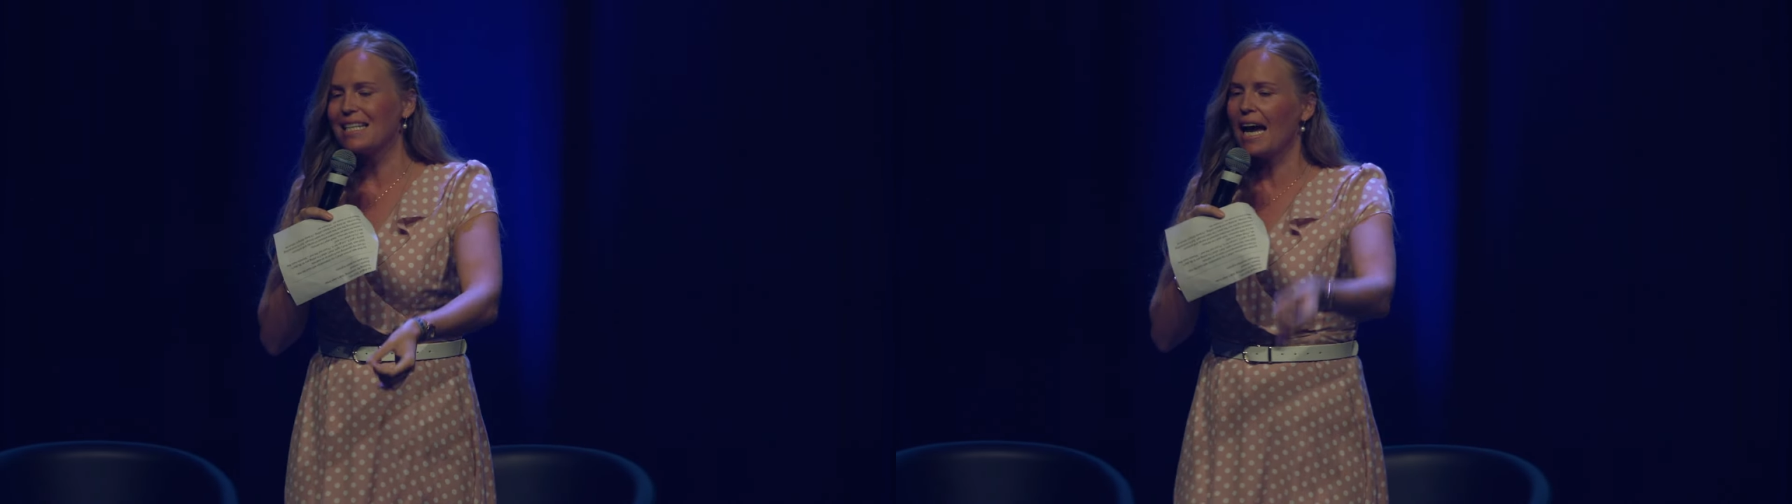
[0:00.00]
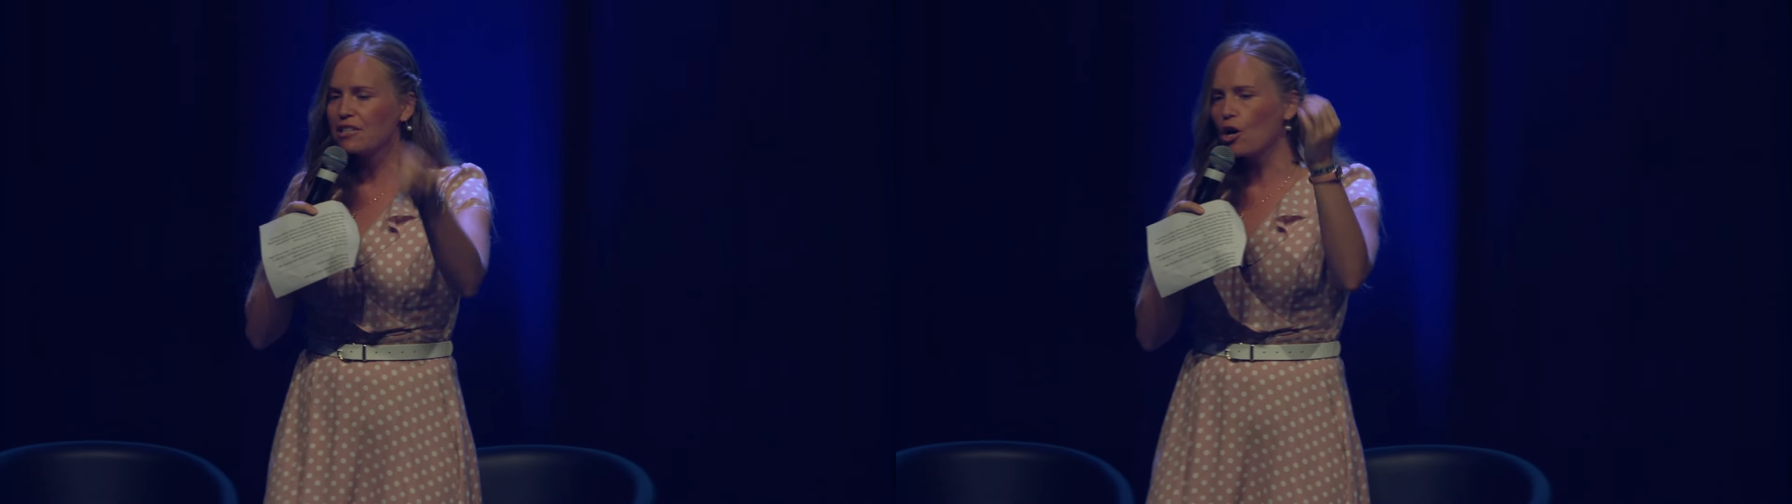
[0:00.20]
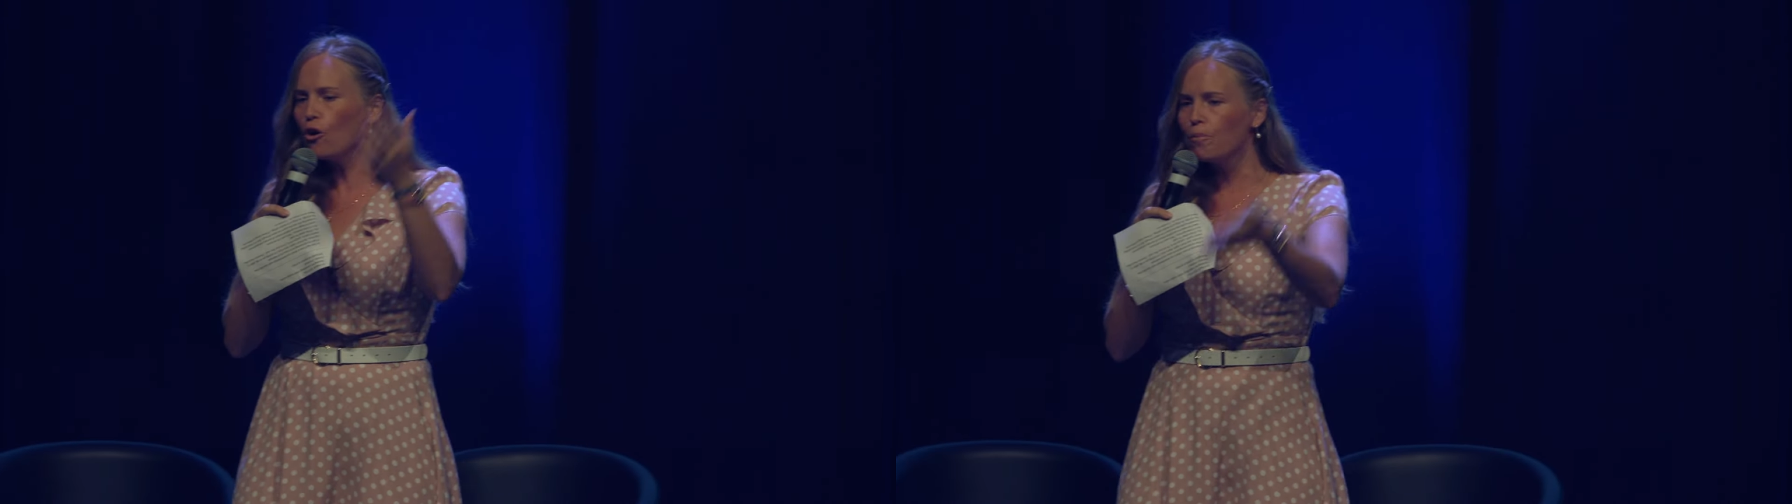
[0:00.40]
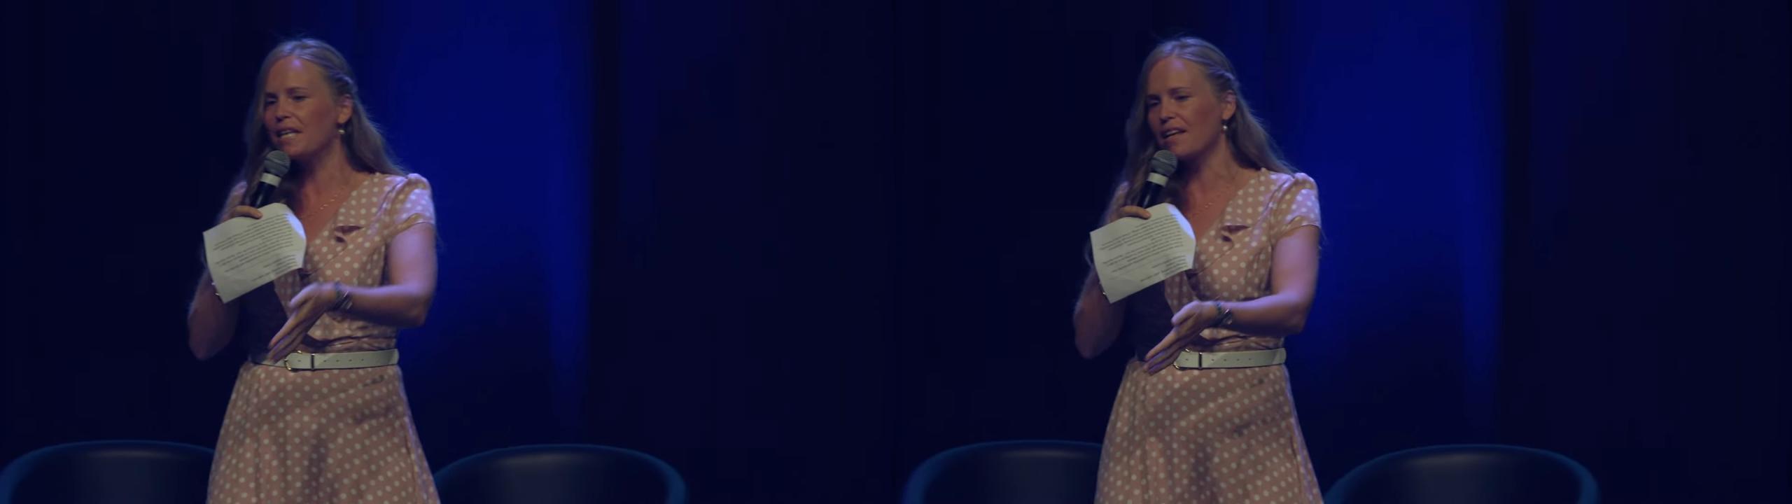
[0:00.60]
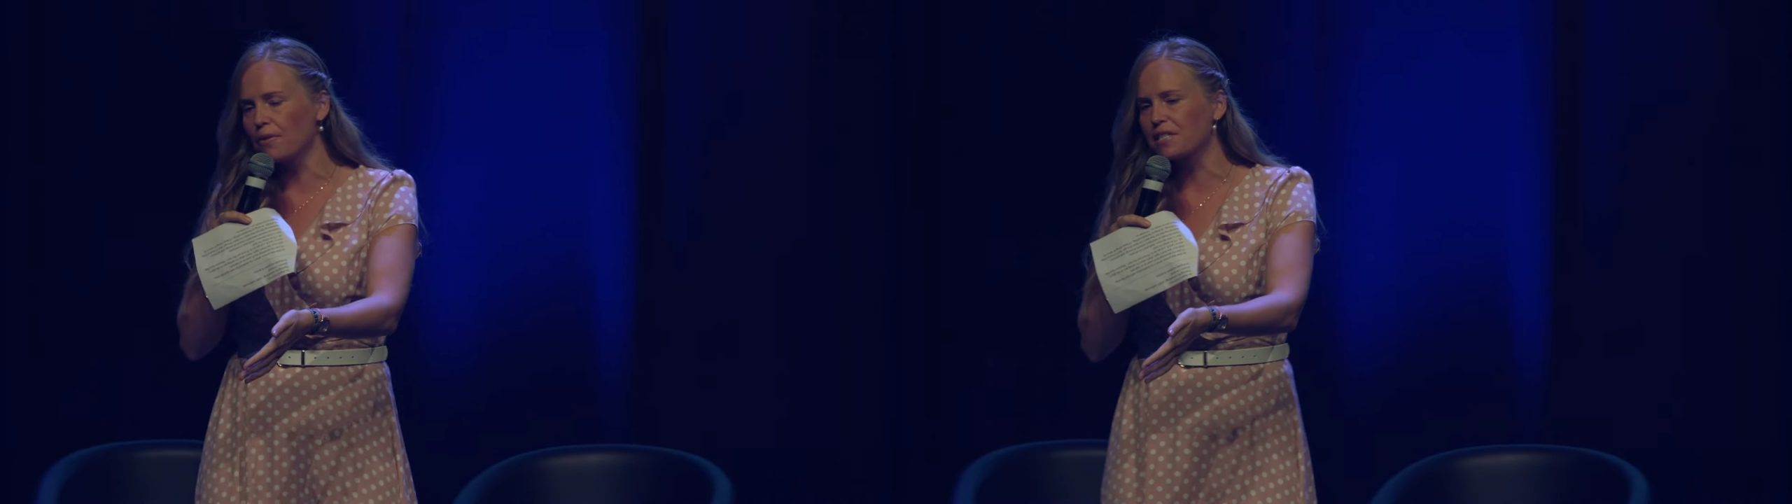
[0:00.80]
and told me
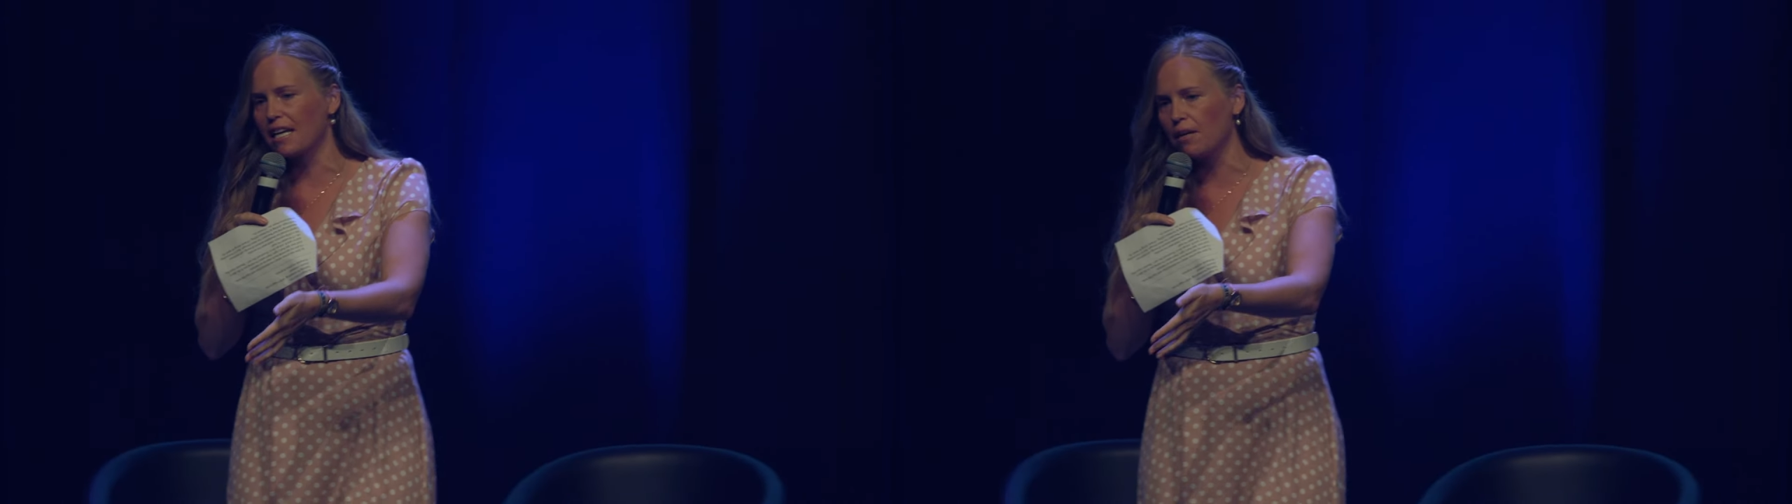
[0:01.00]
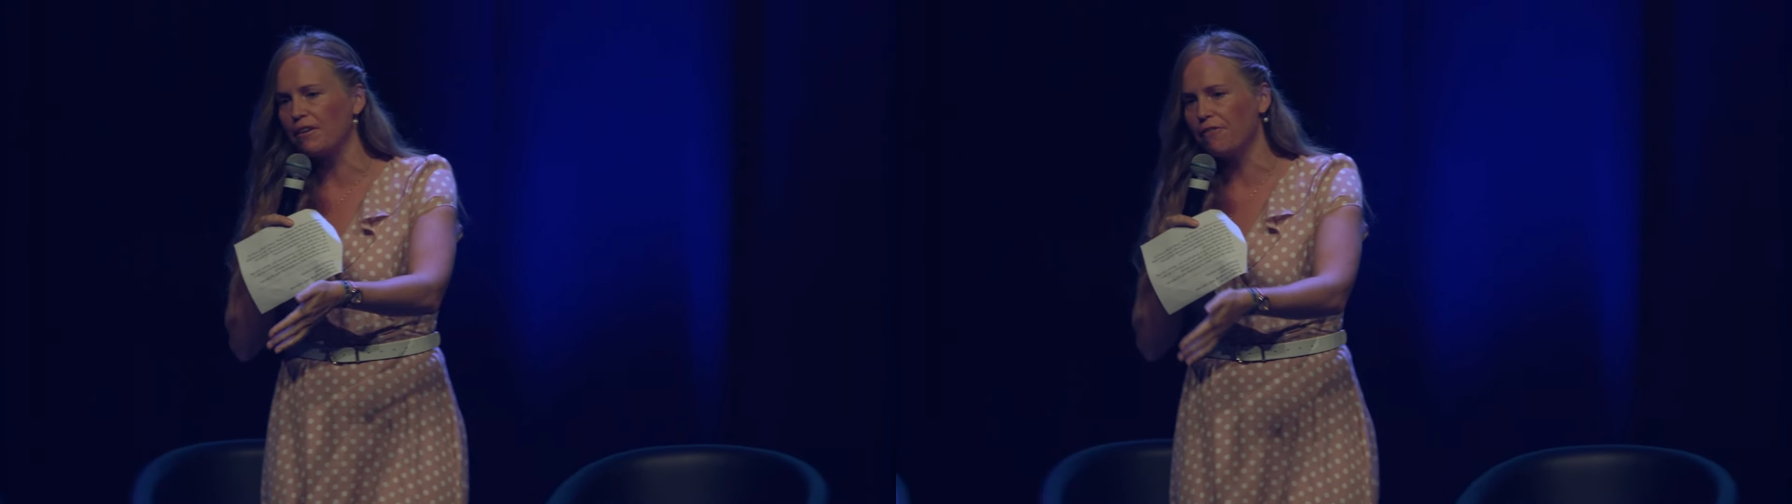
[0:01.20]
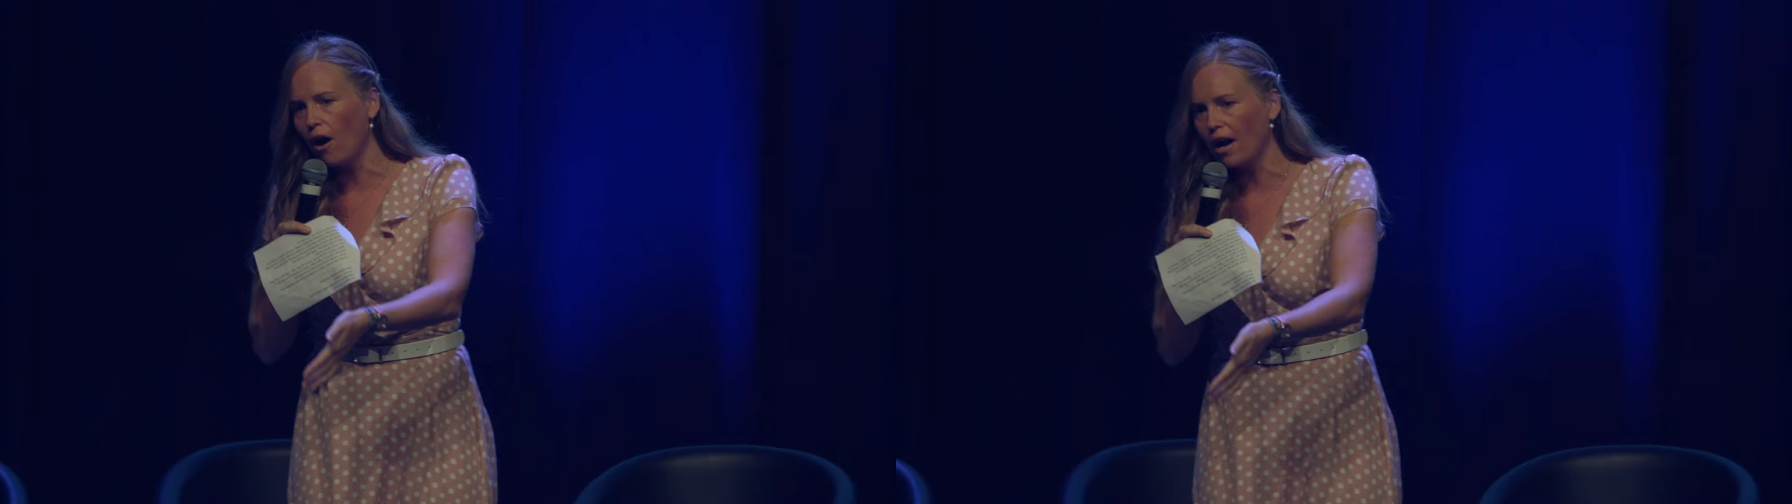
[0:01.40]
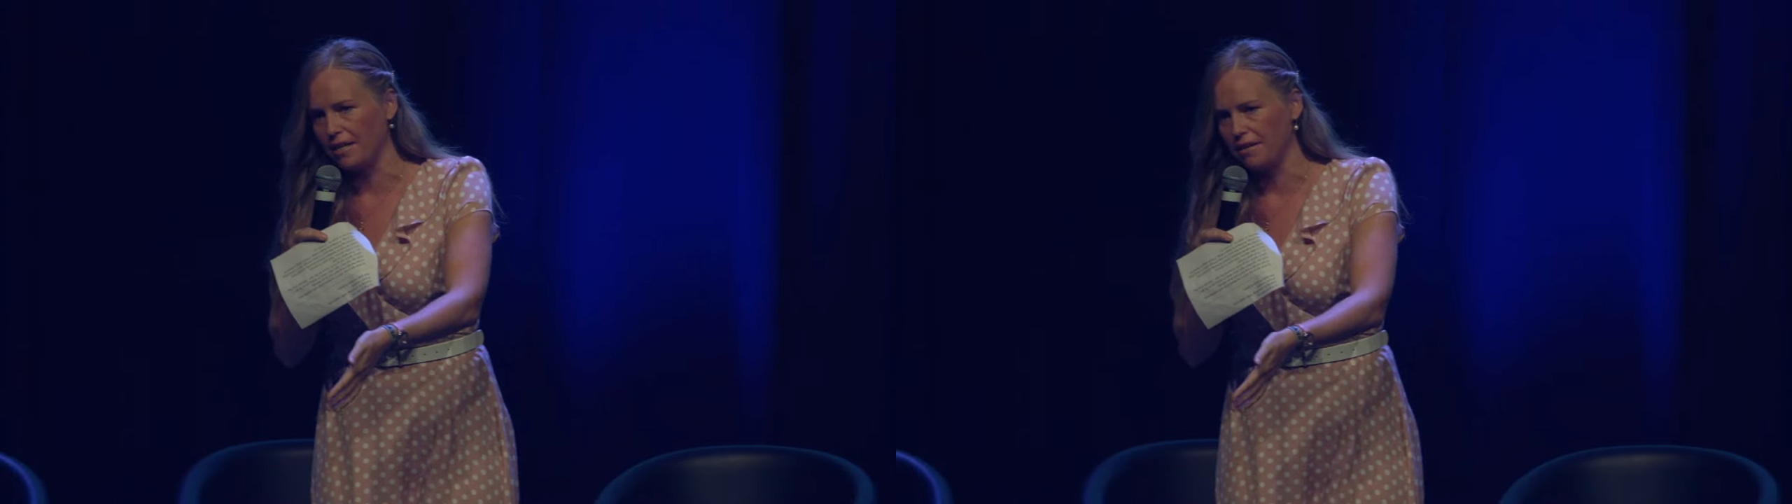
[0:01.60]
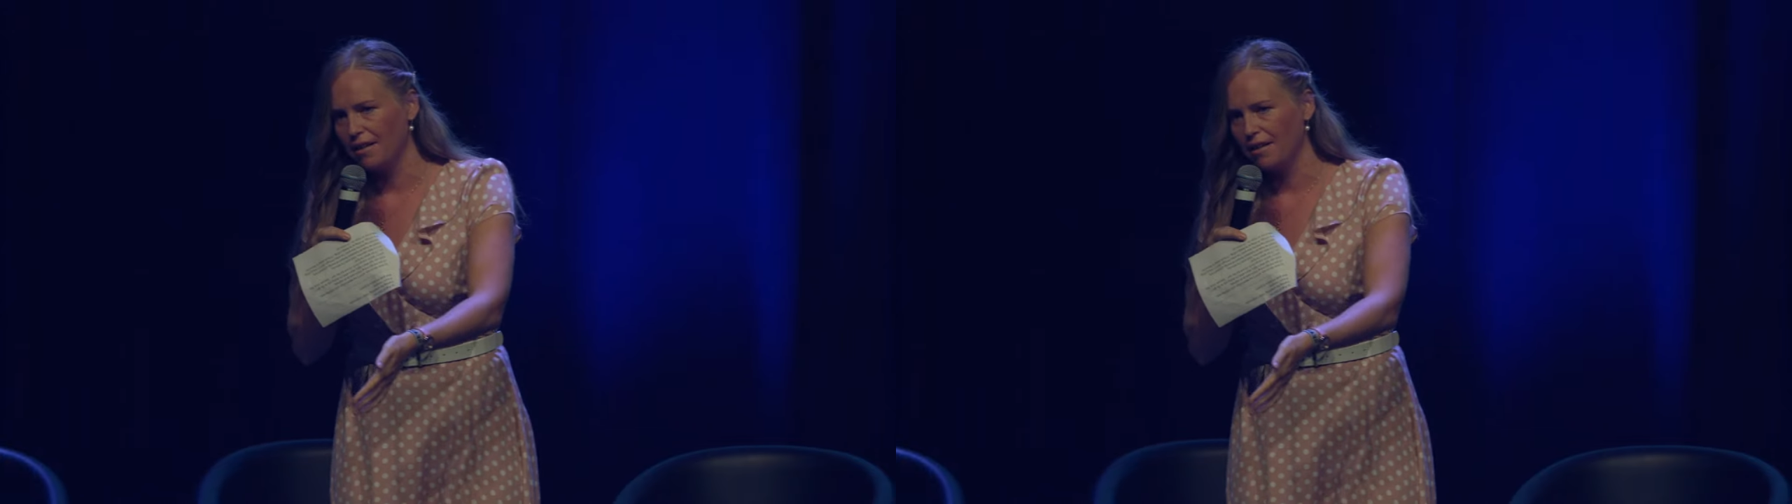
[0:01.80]
that I was going to be fine.